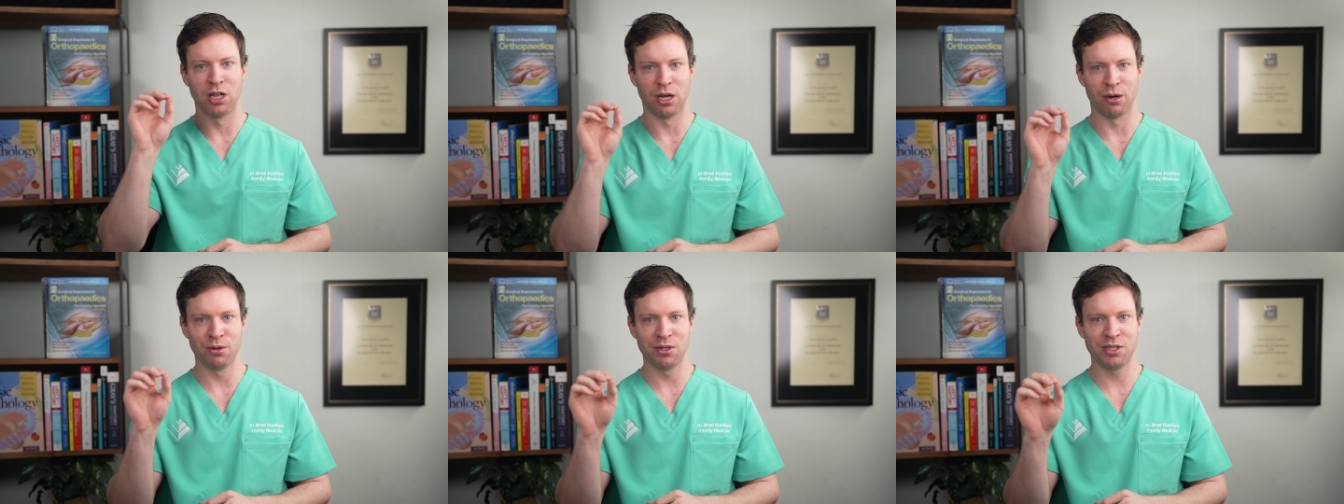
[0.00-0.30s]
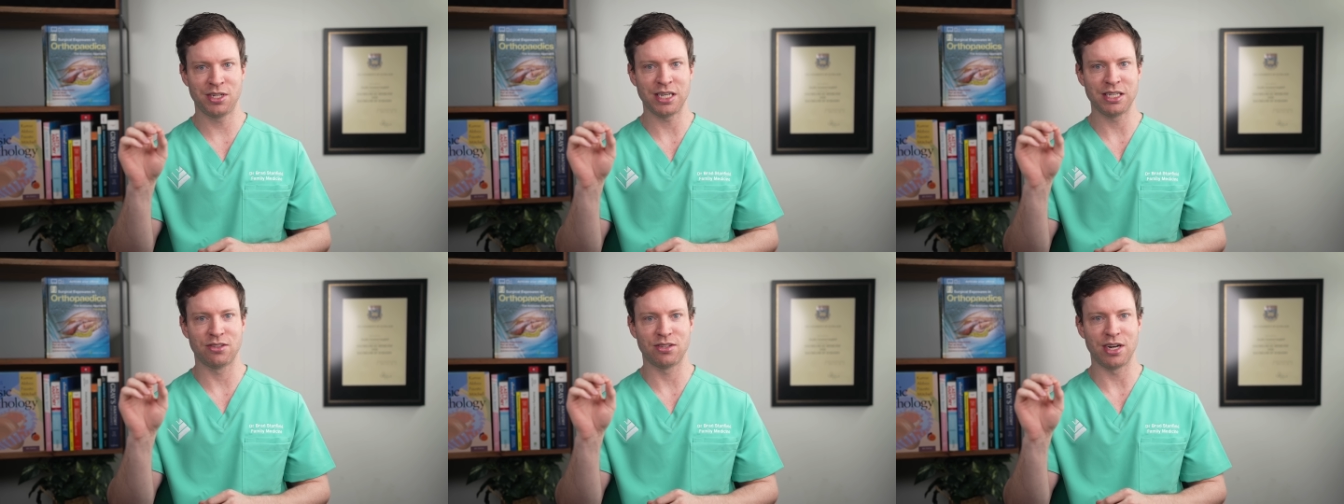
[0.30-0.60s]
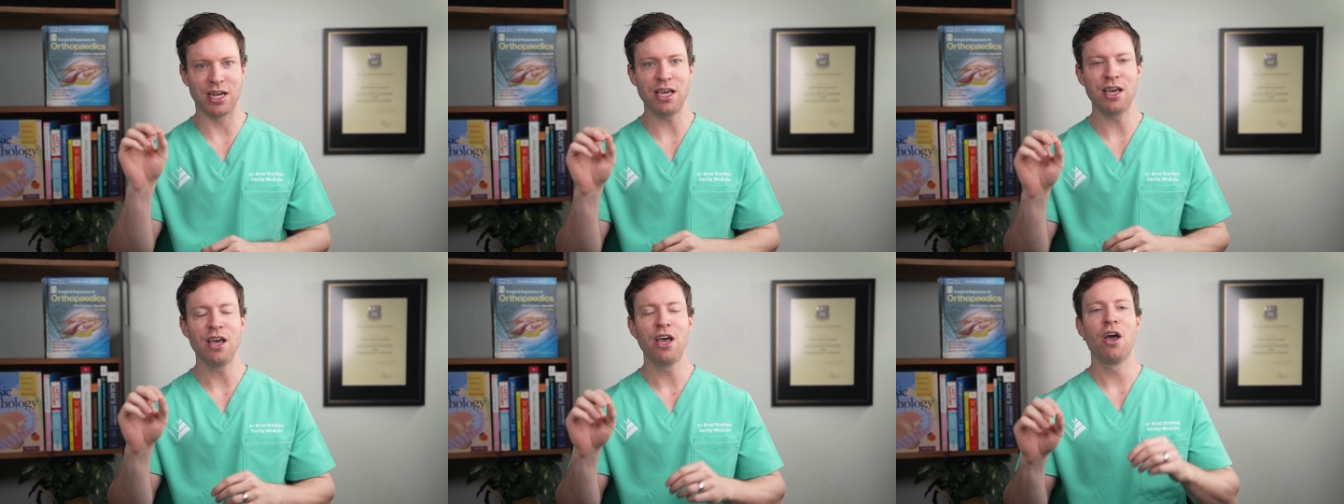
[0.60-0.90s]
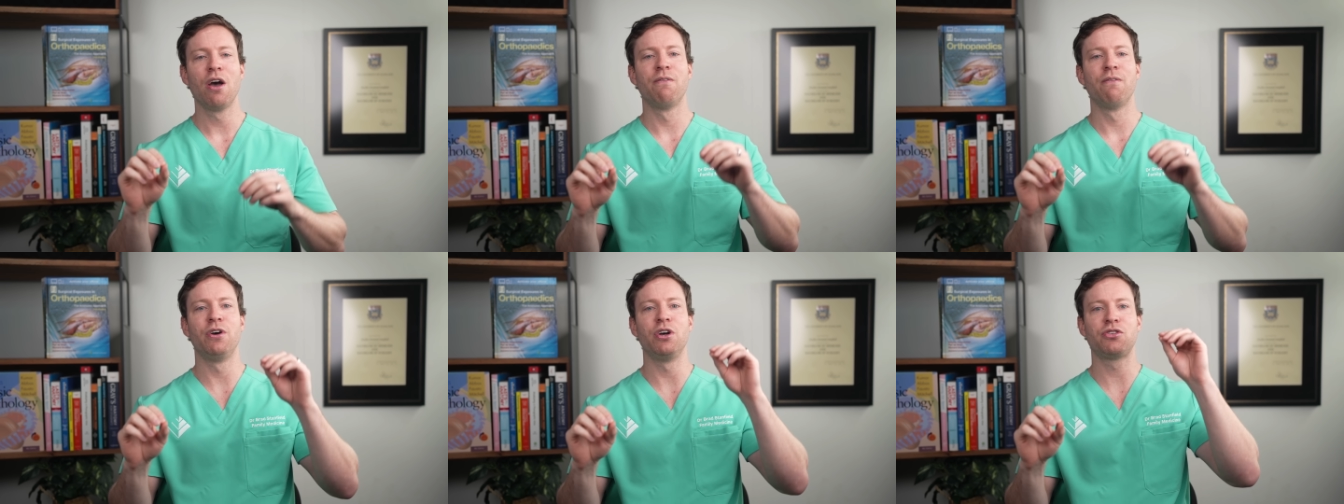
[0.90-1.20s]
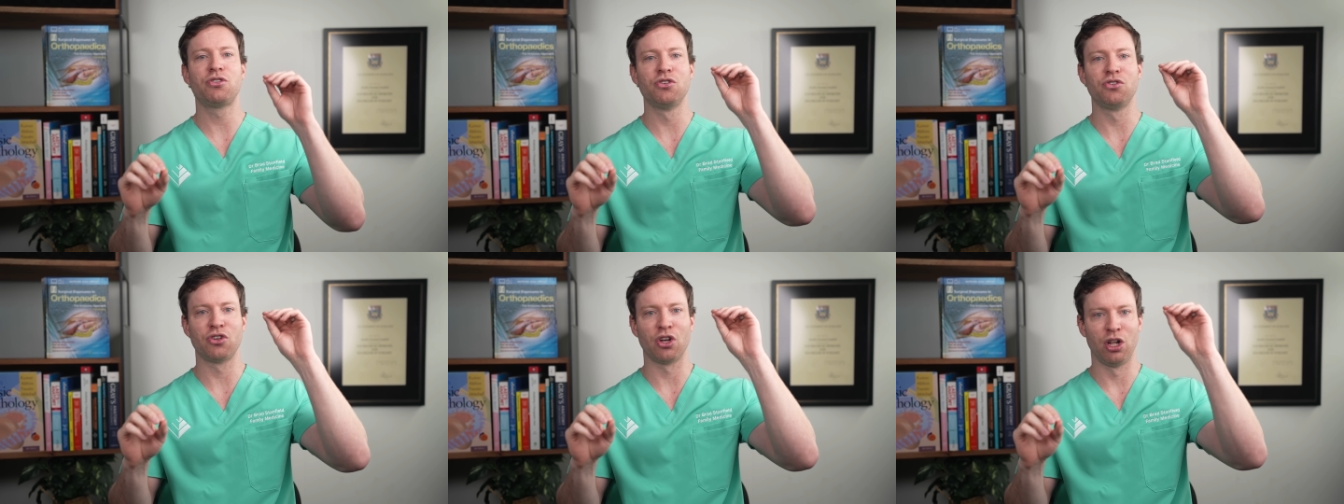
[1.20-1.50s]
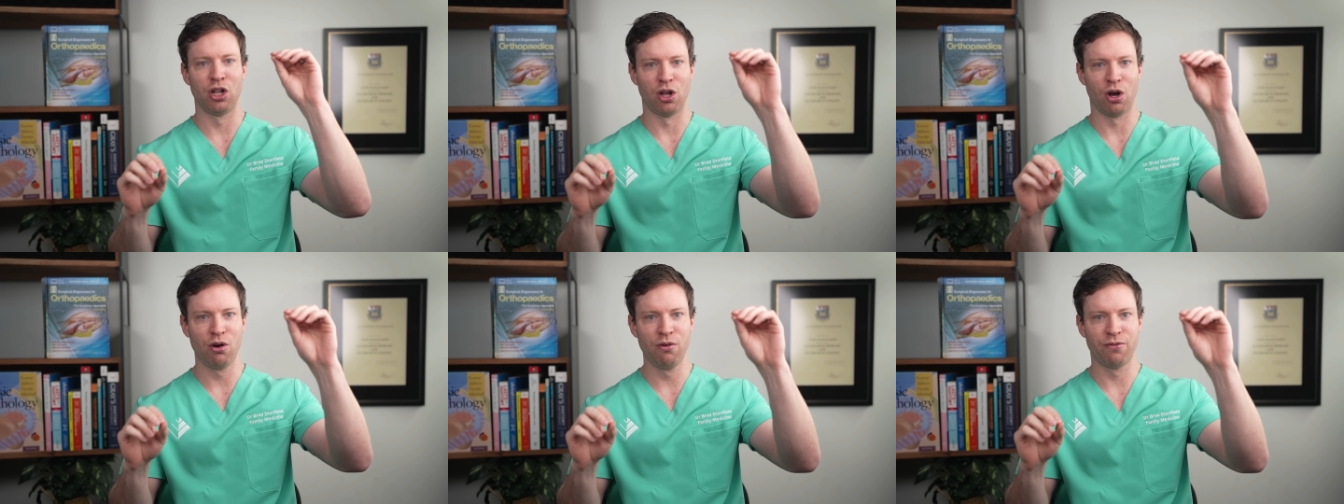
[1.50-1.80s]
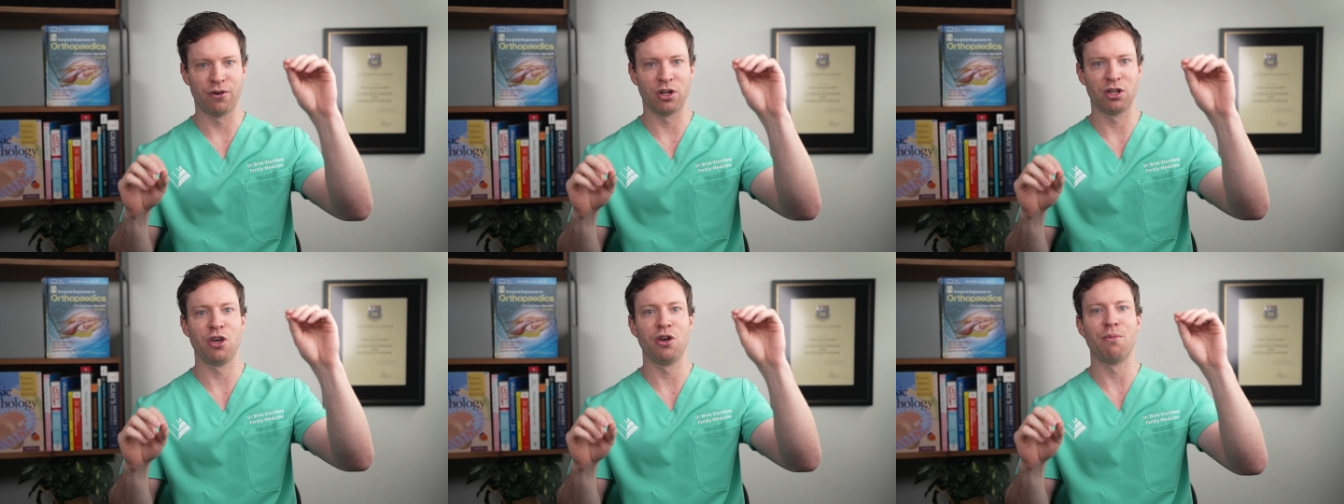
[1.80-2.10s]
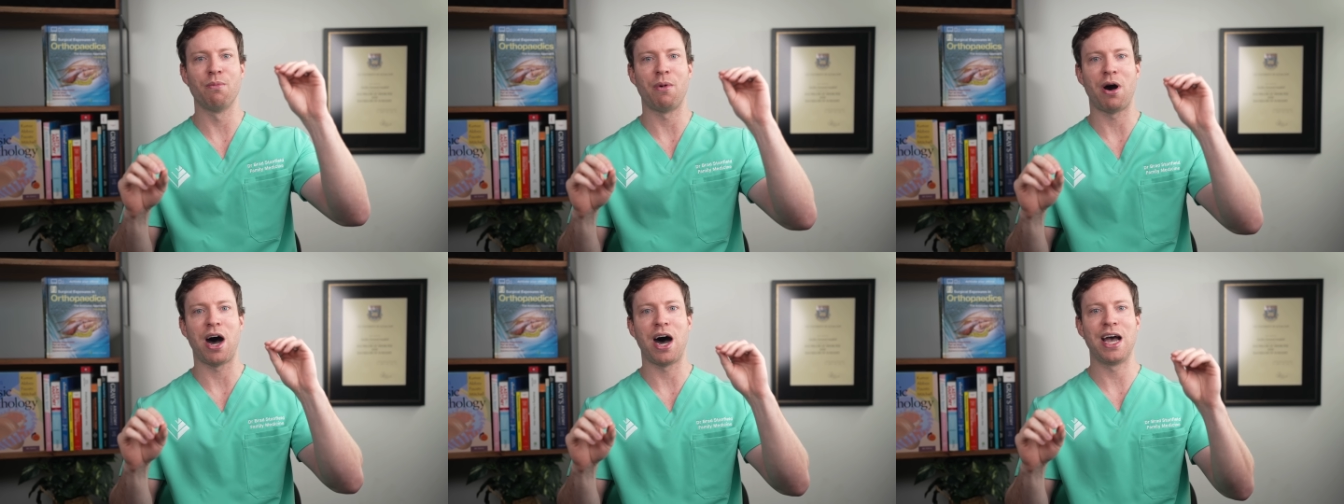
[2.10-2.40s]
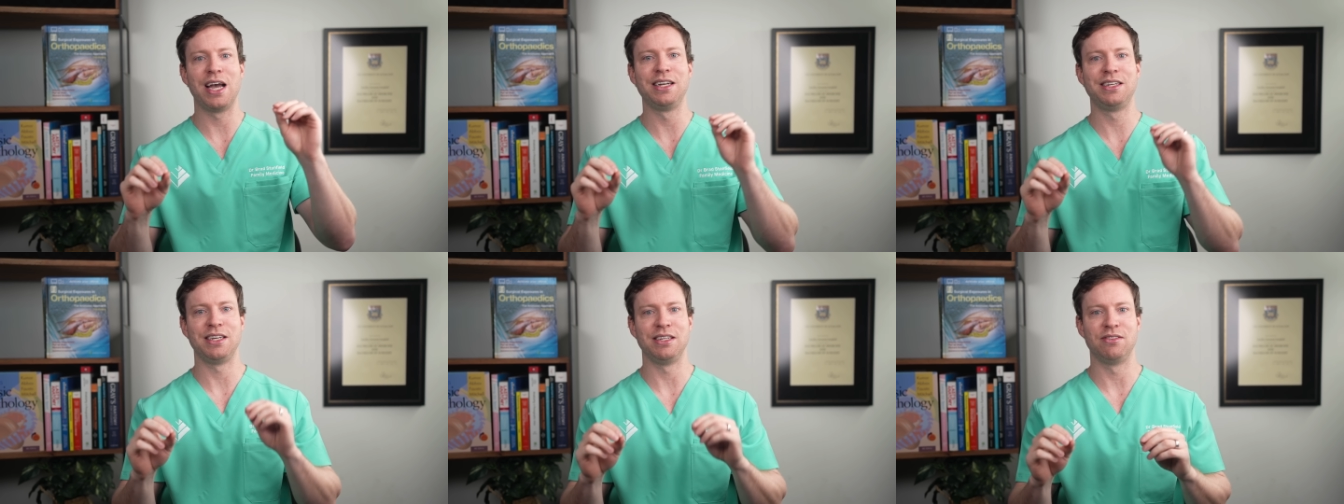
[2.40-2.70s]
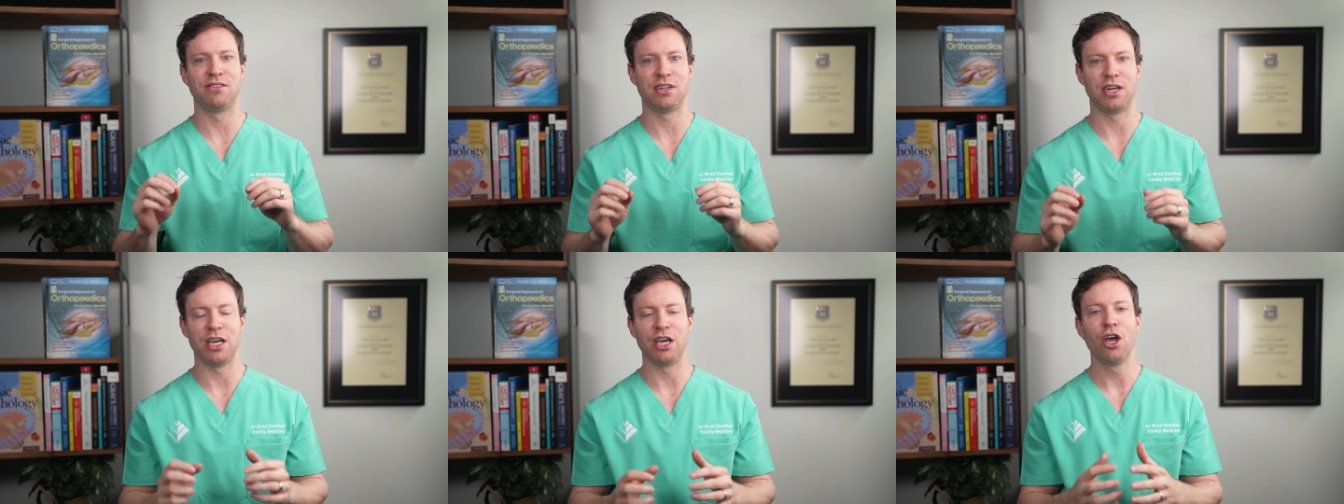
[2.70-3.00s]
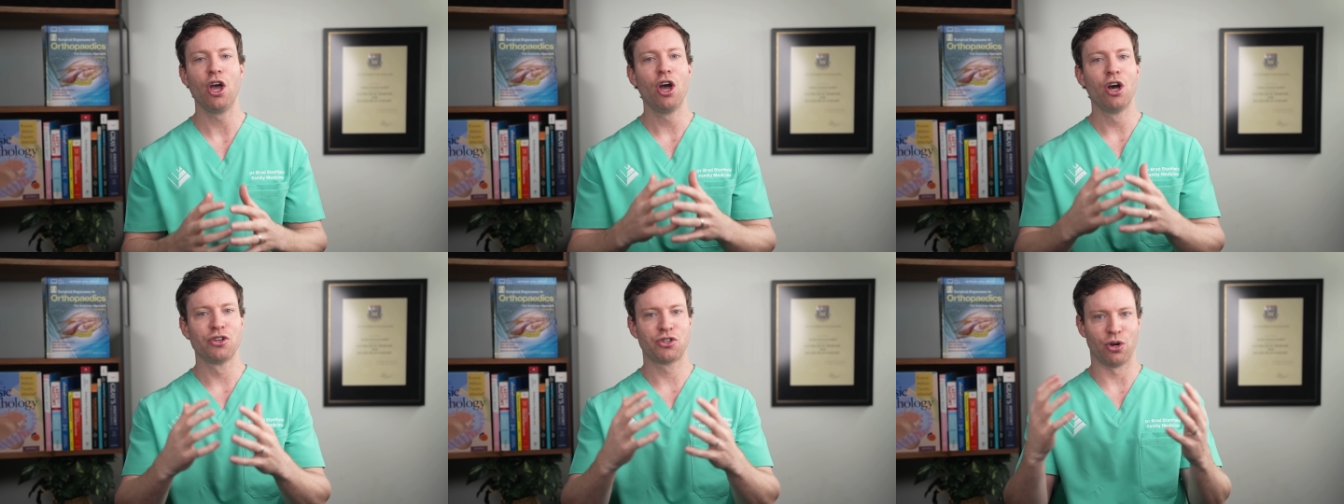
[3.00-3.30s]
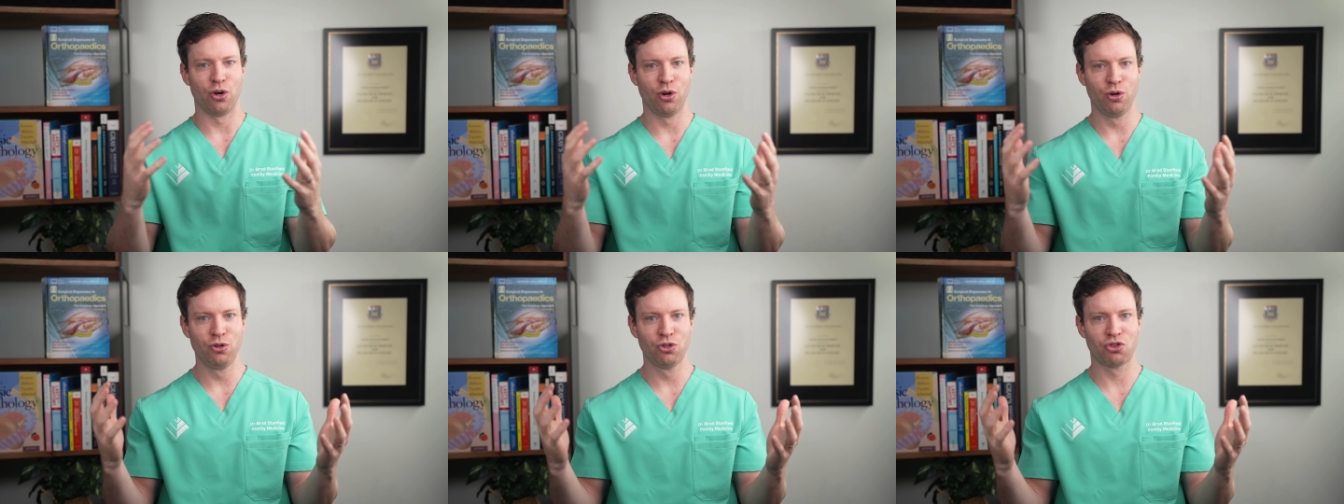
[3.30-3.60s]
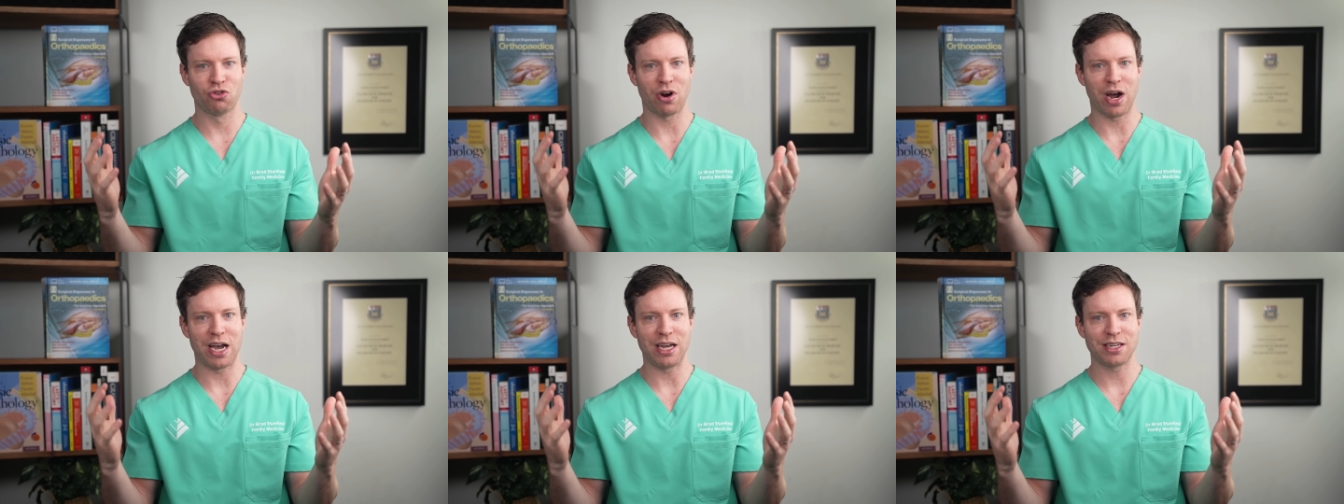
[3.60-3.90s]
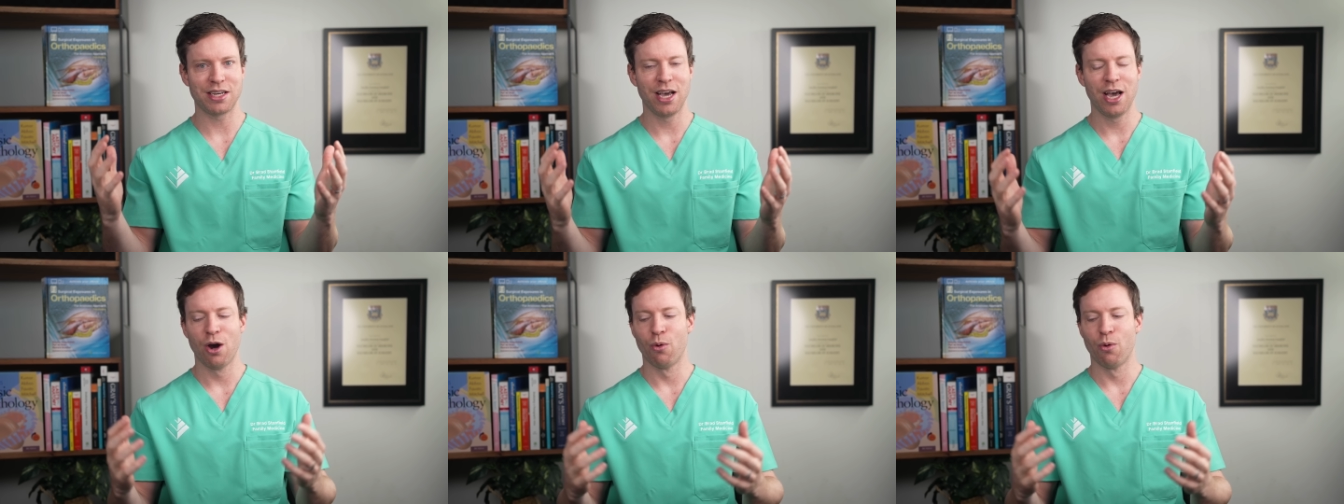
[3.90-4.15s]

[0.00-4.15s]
low intensity versus low volume, high intensity. So who's right?